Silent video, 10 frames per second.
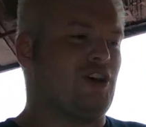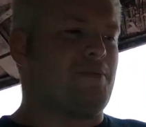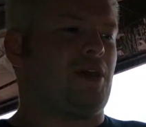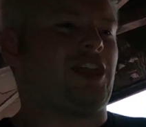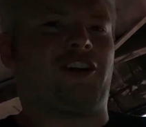
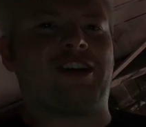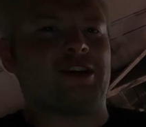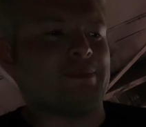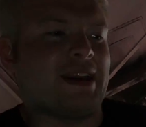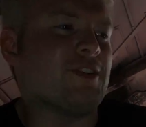do about
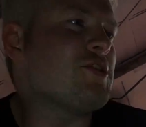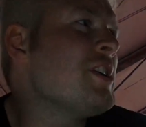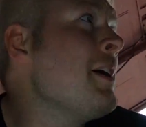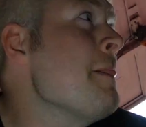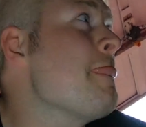30 odd
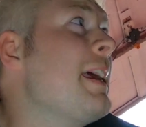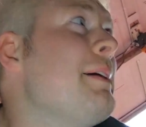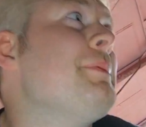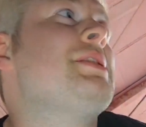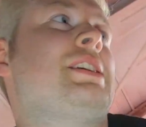miles.
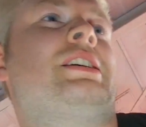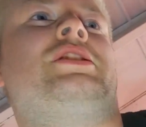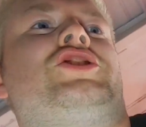This thing